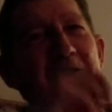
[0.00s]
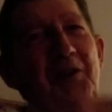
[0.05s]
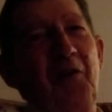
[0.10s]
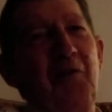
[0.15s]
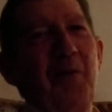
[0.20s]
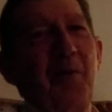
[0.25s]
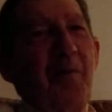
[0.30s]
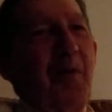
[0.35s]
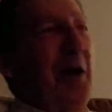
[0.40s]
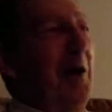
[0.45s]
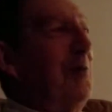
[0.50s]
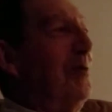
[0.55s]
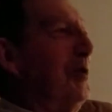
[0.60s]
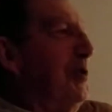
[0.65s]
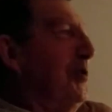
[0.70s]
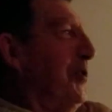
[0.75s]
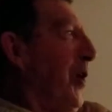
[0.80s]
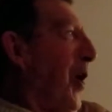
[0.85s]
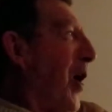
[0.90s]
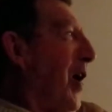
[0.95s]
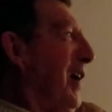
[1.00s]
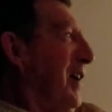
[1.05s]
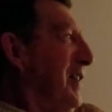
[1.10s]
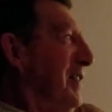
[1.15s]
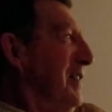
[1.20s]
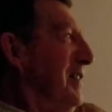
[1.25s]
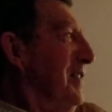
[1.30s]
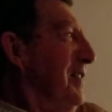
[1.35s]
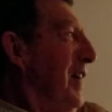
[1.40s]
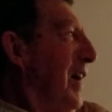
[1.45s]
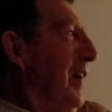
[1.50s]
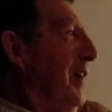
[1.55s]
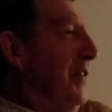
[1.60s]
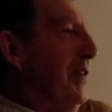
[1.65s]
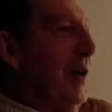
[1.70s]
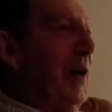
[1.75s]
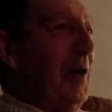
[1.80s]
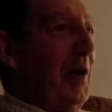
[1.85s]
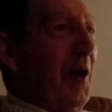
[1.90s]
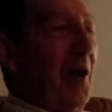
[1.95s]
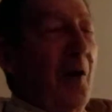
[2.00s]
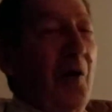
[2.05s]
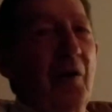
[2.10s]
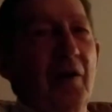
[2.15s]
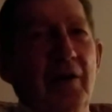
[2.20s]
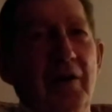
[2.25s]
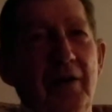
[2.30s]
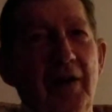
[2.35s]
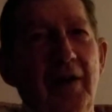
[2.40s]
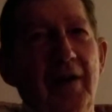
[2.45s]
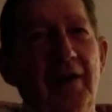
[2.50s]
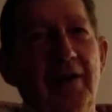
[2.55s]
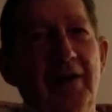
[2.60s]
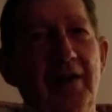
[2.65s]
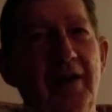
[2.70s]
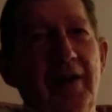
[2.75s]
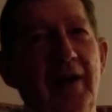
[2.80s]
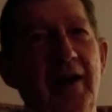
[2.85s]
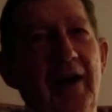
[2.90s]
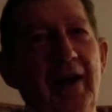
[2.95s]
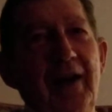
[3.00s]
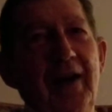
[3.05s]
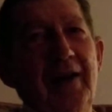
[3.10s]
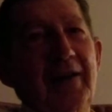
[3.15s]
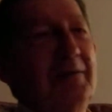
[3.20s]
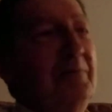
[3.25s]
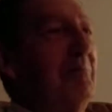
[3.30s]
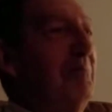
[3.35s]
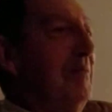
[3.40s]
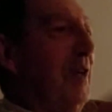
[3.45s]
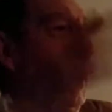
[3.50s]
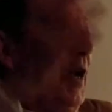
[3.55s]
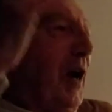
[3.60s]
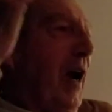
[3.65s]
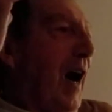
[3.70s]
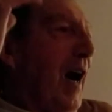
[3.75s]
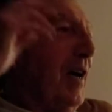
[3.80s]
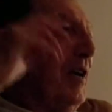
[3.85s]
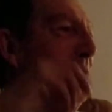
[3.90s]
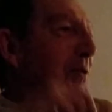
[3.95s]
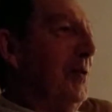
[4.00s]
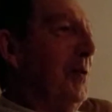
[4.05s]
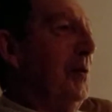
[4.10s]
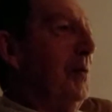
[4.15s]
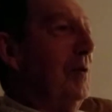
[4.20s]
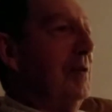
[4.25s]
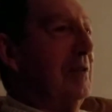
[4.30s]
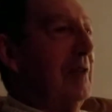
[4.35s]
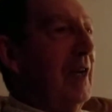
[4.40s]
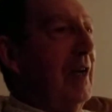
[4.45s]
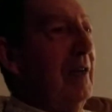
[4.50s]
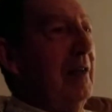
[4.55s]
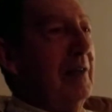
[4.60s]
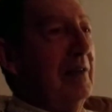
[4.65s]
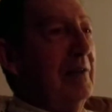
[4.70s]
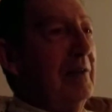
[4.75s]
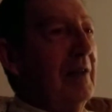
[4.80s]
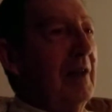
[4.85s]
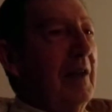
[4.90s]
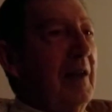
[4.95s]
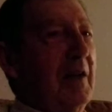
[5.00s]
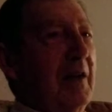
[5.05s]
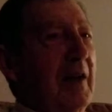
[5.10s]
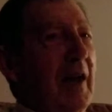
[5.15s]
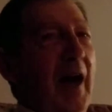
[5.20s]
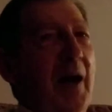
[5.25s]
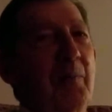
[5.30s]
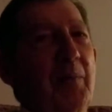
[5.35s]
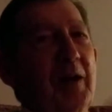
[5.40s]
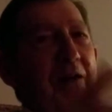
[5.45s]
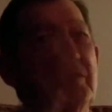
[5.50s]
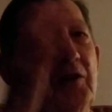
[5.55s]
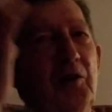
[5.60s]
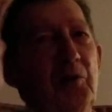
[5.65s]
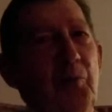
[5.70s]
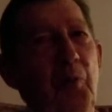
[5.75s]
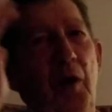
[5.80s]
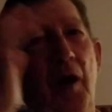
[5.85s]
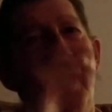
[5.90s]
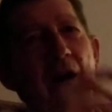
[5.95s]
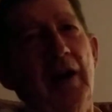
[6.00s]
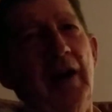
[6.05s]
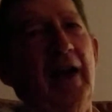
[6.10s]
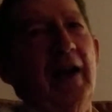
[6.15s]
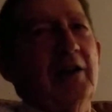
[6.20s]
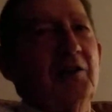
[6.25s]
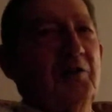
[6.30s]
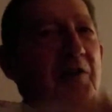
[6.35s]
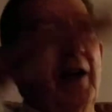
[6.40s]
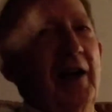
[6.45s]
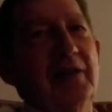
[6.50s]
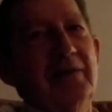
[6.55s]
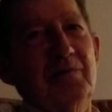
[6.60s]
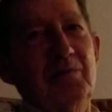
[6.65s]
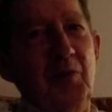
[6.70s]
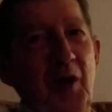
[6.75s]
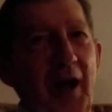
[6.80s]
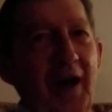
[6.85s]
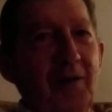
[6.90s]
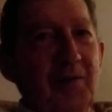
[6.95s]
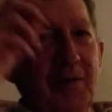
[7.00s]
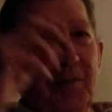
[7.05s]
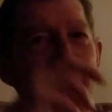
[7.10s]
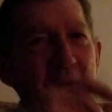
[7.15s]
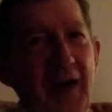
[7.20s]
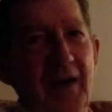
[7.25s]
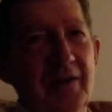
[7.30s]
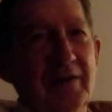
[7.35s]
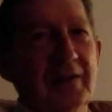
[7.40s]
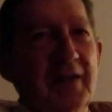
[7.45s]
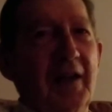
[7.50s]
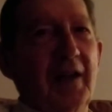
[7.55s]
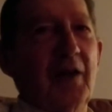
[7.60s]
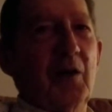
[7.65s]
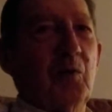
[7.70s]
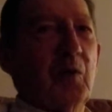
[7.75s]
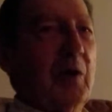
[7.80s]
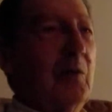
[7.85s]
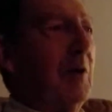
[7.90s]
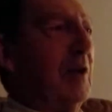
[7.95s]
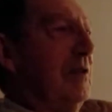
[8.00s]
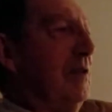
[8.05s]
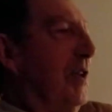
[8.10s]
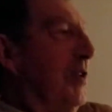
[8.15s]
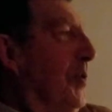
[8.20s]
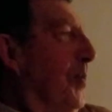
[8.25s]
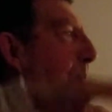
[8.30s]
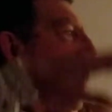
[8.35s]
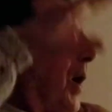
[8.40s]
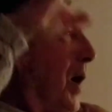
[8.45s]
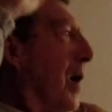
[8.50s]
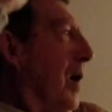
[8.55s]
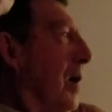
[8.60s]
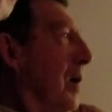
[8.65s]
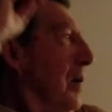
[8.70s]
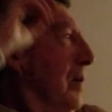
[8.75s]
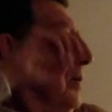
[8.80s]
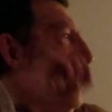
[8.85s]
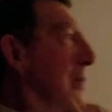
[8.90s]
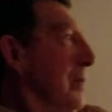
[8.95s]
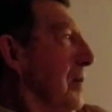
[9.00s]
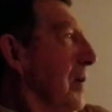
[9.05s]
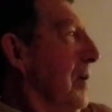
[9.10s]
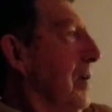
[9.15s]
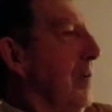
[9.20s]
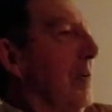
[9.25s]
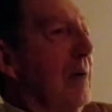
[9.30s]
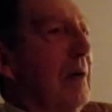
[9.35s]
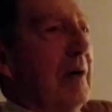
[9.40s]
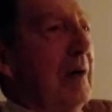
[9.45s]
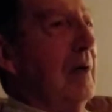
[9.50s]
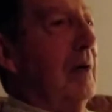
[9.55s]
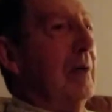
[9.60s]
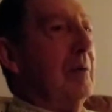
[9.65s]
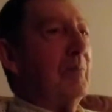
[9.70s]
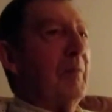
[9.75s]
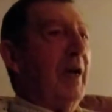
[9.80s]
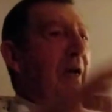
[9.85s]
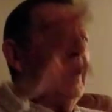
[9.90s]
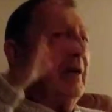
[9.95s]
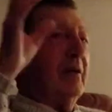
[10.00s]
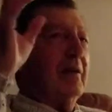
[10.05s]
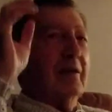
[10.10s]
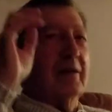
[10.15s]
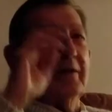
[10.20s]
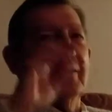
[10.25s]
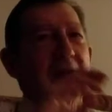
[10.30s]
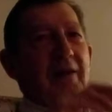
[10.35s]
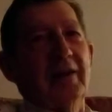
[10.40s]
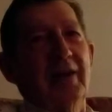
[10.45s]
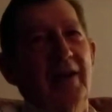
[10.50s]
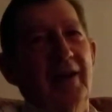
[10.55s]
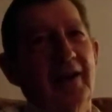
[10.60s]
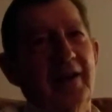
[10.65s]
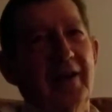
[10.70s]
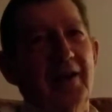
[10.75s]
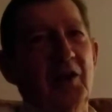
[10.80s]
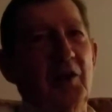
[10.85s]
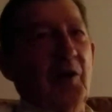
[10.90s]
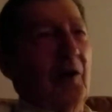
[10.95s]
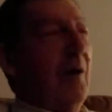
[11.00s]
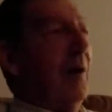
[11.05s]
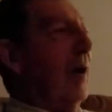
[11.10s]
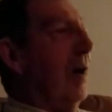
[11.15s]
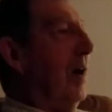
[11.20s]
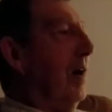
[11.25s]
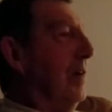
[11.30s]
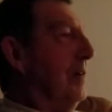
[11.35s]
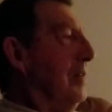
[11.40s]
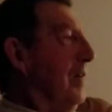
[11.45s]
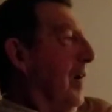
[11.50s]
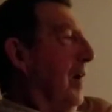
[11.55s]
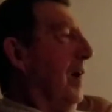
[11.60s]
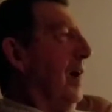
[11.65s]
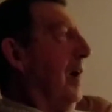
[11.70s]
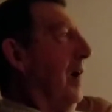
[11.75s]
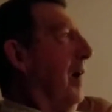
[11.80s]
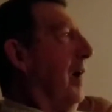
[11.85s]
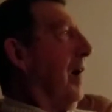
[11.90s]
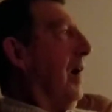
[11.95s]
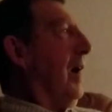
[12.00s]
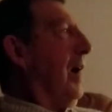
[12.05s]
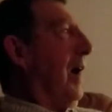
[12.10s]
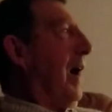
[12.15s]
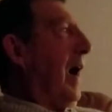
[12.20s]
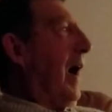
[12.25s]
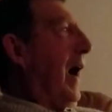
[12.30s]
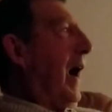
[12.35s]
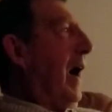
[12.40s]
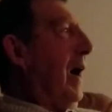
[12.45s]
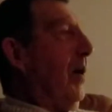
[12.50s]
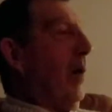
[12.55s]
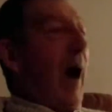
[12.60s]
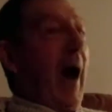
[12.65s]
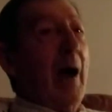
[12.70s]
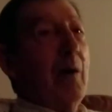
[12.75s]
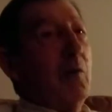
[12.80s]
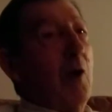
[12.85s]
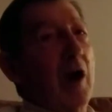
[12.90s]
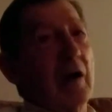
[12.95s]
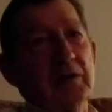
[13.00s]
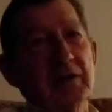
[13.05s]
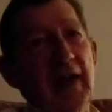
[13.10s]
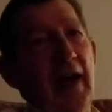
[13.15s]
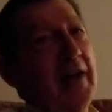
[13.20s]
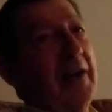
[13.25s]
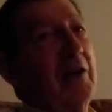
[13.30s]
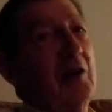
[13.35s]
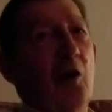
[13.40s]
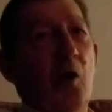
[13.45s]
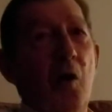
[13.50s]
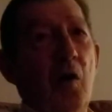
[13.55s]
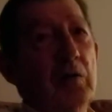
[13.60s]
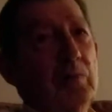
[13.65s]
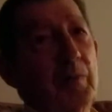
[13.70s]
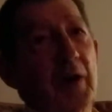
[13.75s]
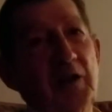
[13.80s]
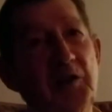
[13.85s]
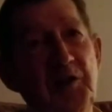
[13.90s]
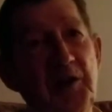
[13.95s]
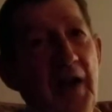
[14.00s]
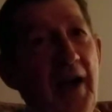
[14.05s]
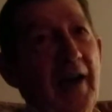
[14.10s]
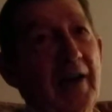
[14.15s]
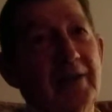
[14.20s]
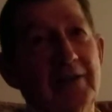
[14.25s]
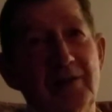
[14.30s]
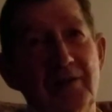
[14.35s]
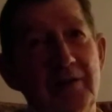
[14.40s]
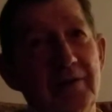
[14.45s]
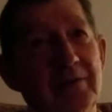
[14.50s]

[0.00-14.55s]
Everybody was talking. You know, hey, how you doing? Yeah, I met this broad last night and blah blah blah. We went to the bar and oh man, and I walked out of there holding my sides.